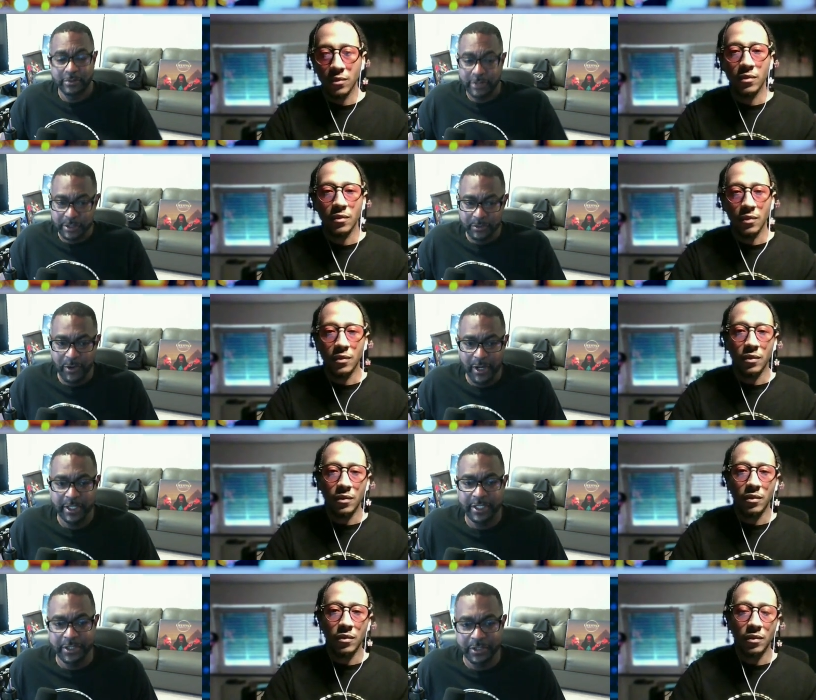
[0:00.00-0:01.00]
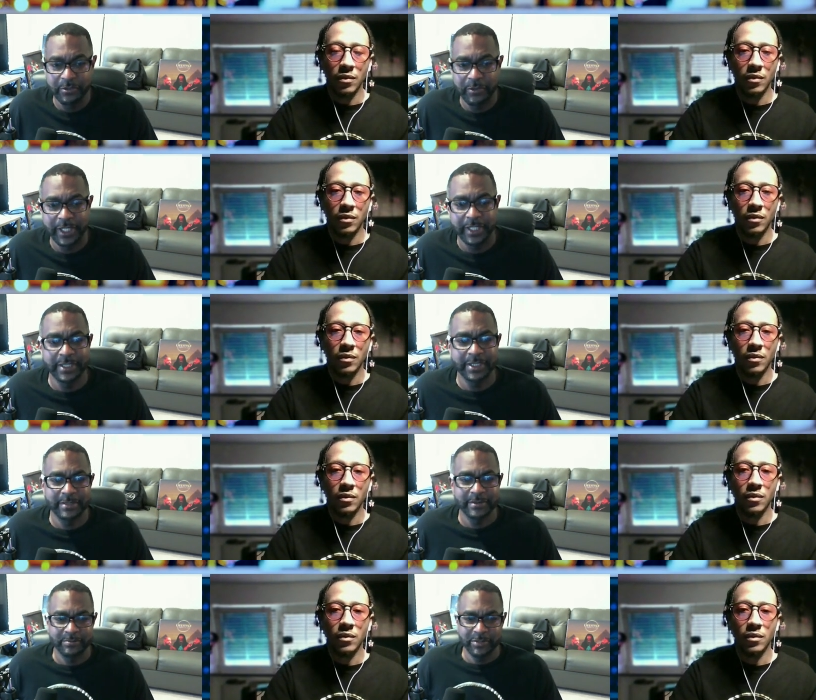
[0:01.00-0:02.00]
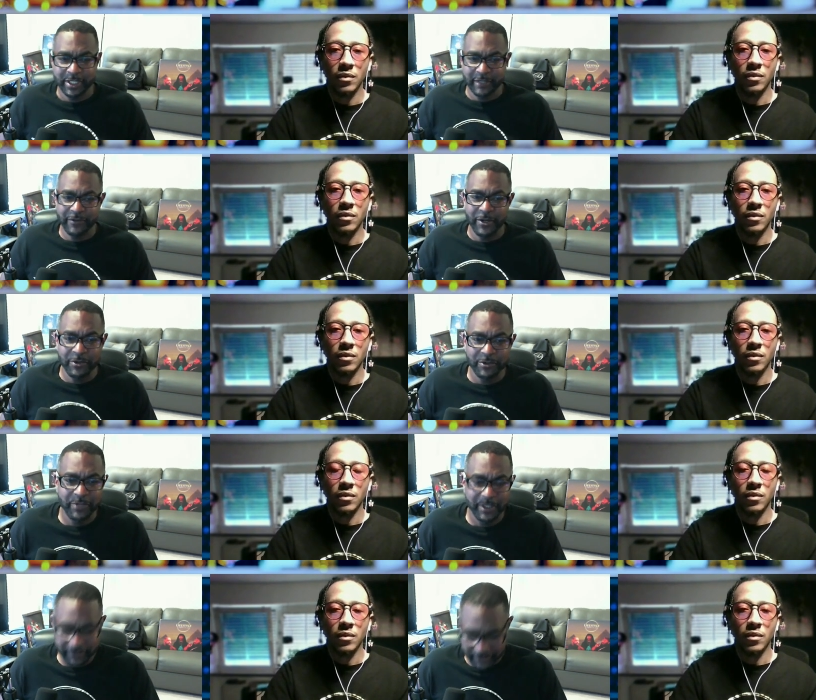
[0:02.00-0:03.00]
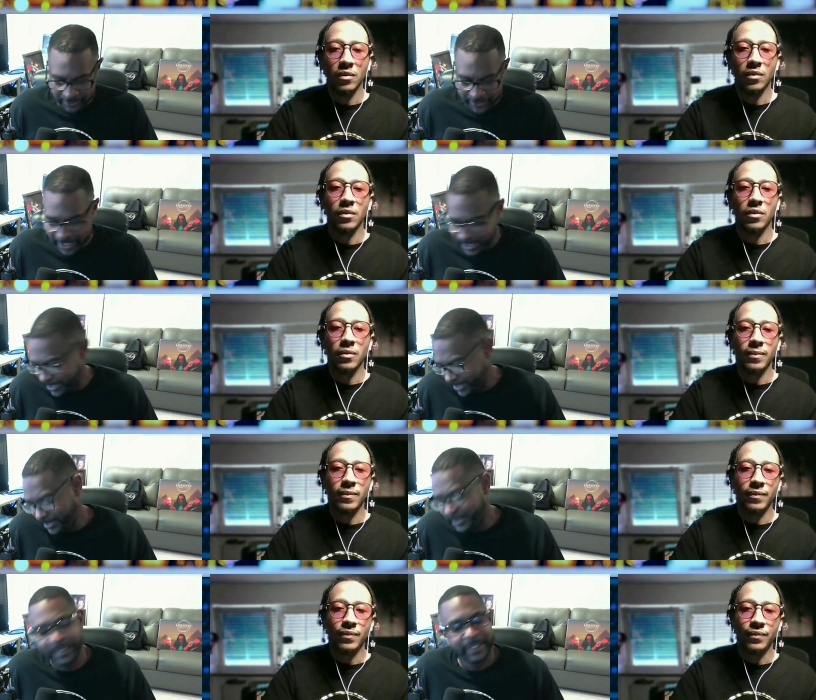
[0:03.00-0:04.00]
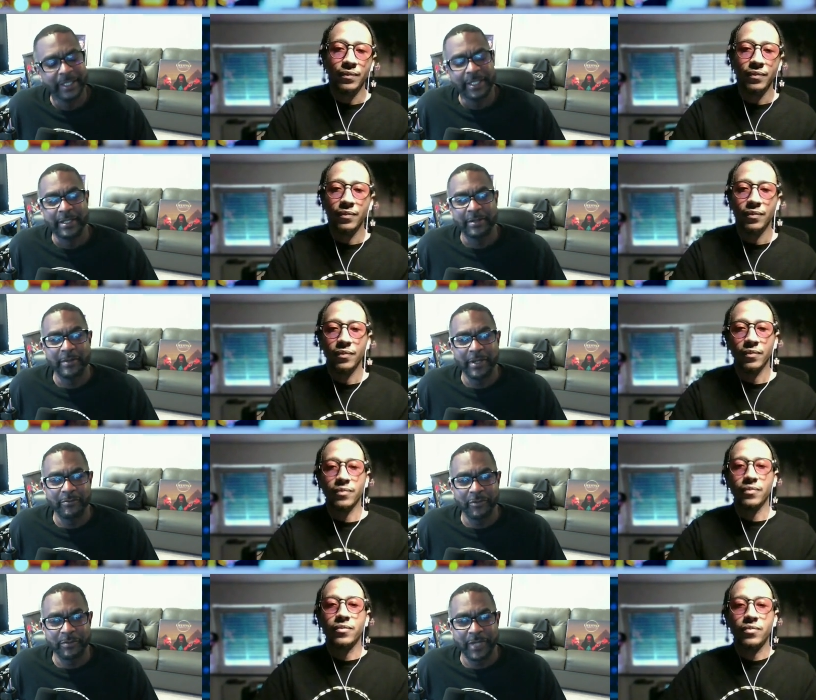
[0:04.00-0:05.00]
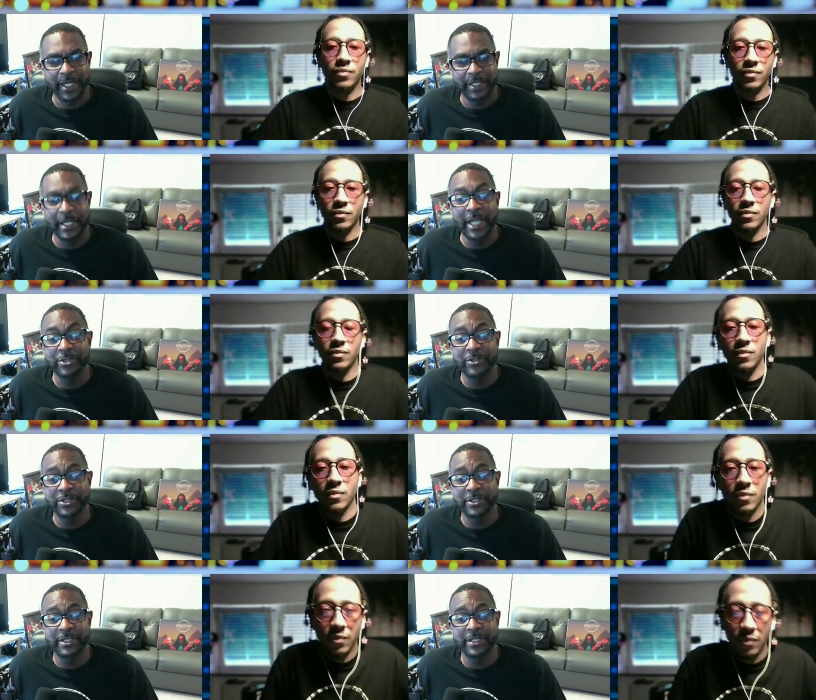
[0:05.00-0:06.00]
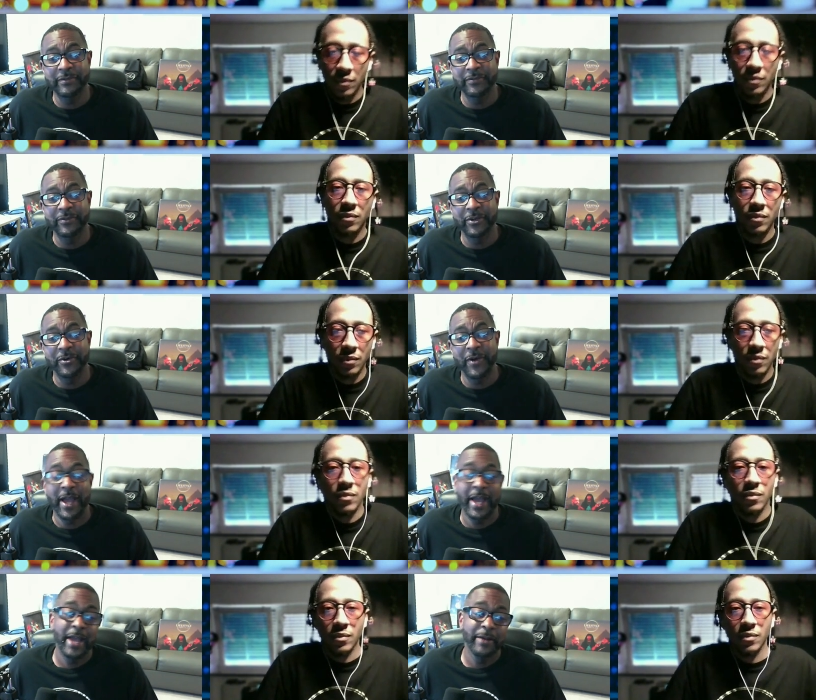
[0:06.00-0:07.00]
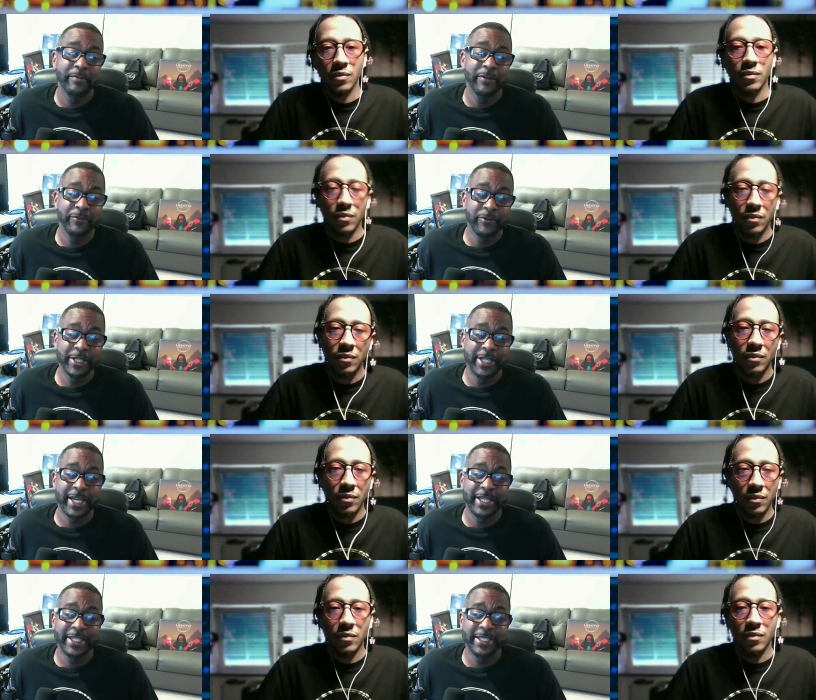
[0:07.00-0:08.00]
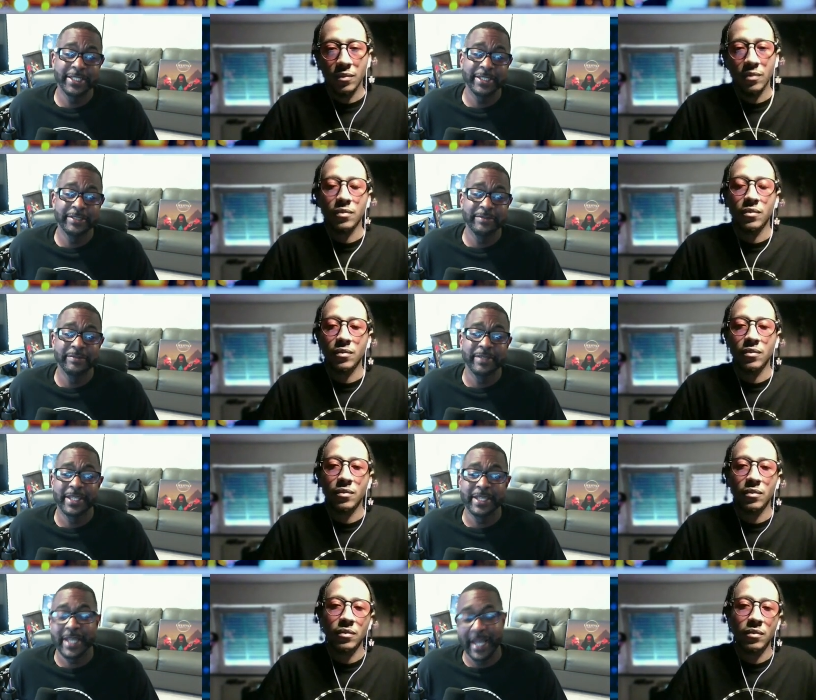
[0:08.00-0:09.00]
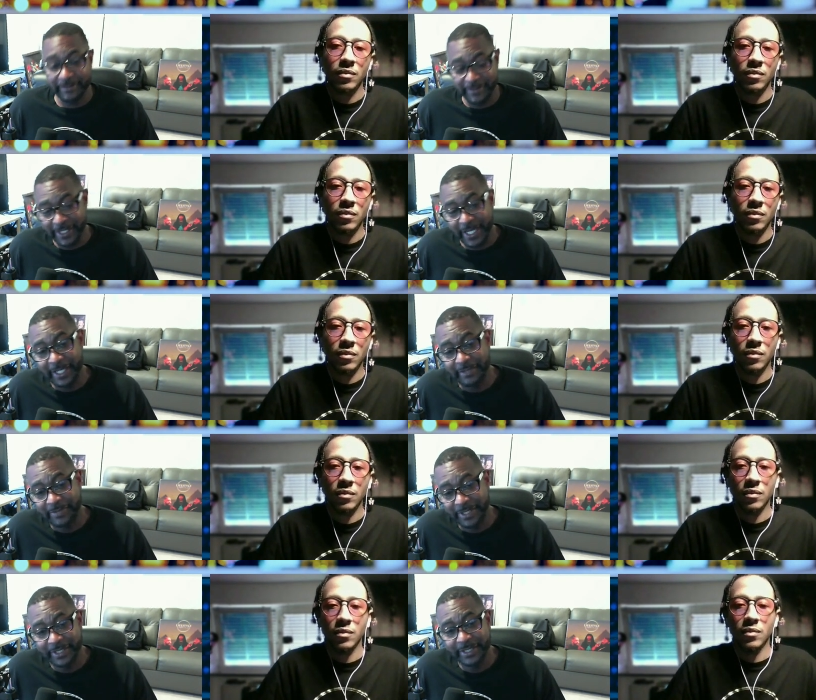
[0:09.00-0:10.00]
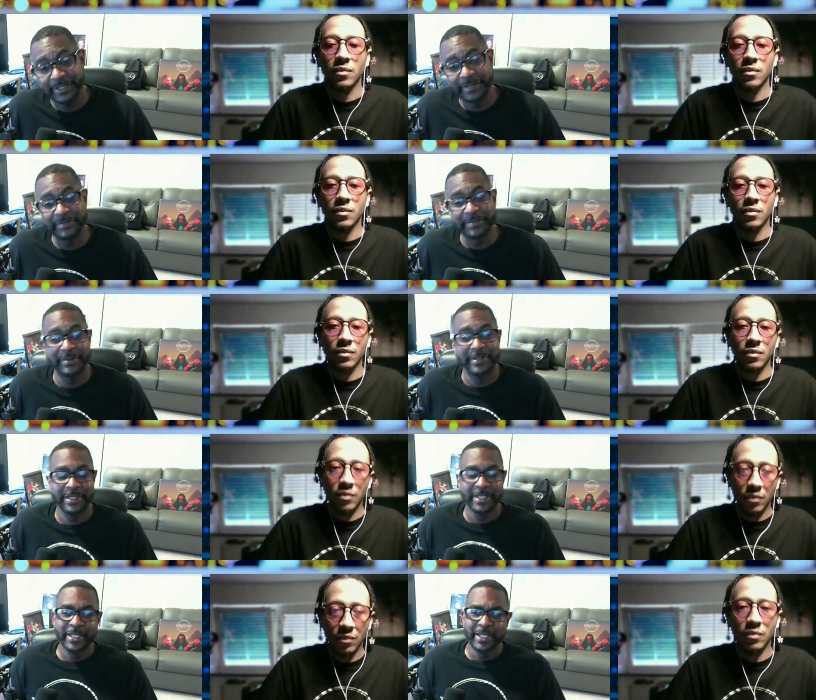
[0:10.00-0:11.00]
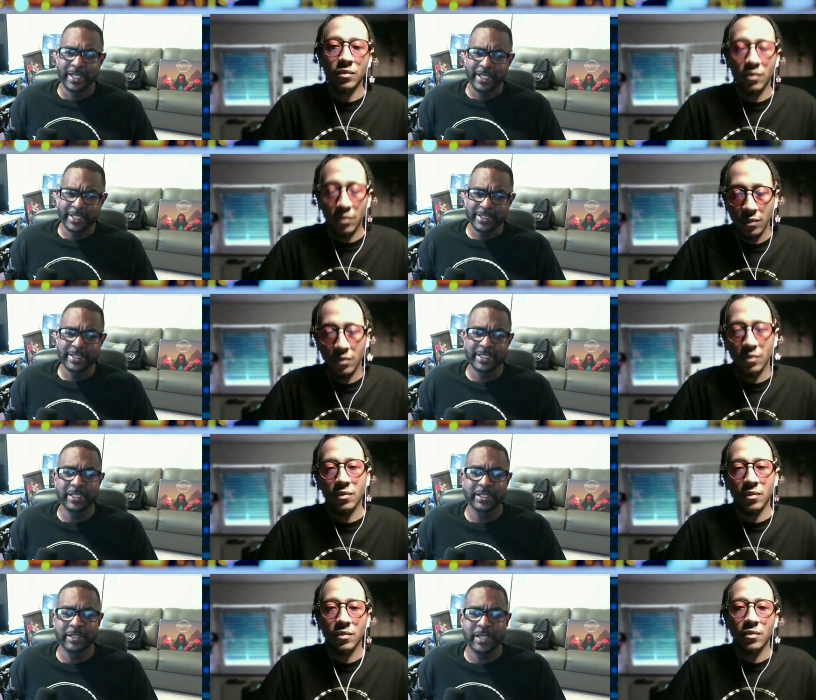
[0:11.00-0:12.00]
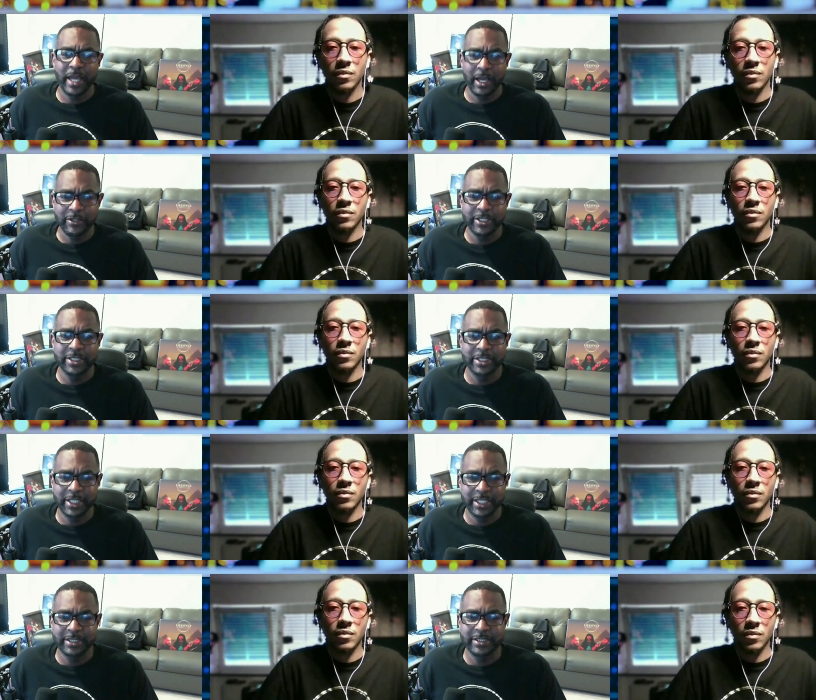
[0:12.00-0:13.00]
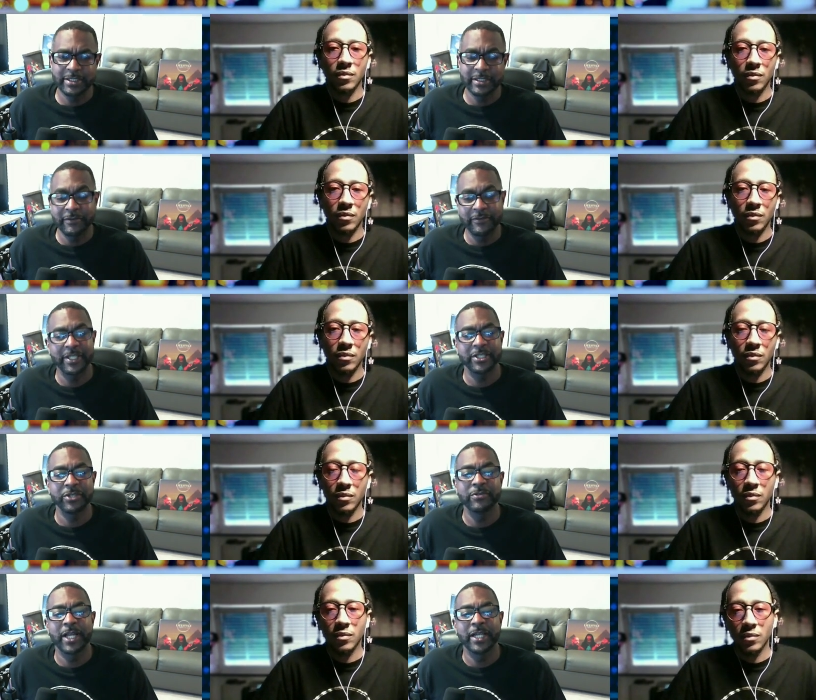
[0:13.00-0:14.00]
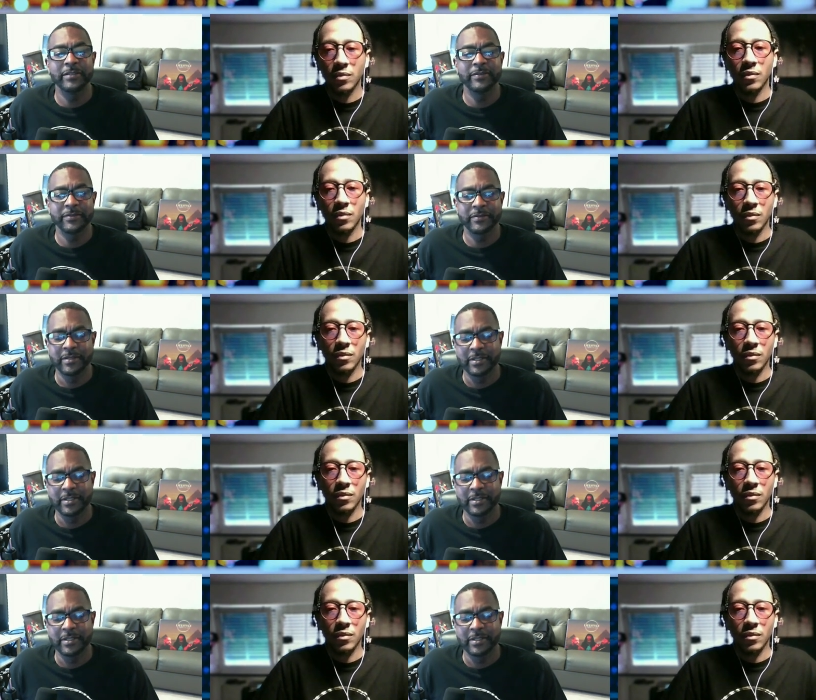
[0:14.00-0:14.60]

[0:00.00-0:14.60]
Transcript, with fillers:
Speaker 1: drinking your water, getting your rest, putting that phone away before nine, from nine, not using your cell phone before 9 a.m. and after 9 p.m. Mm -hmm. And let's see how these changes affect your life.